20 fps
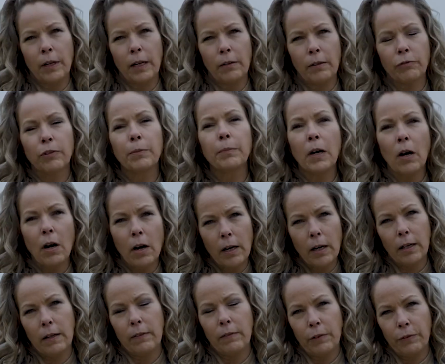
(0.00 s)
Lich
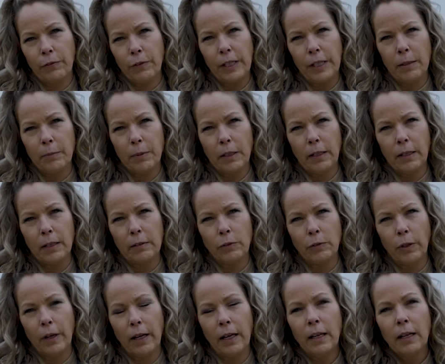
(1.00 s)
with us
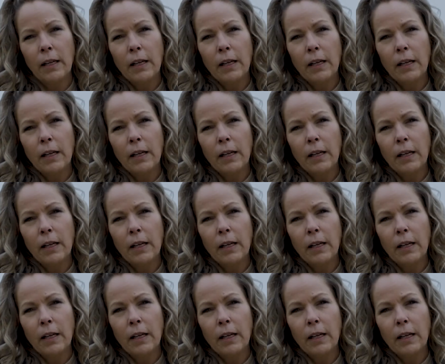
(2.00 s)
for the whole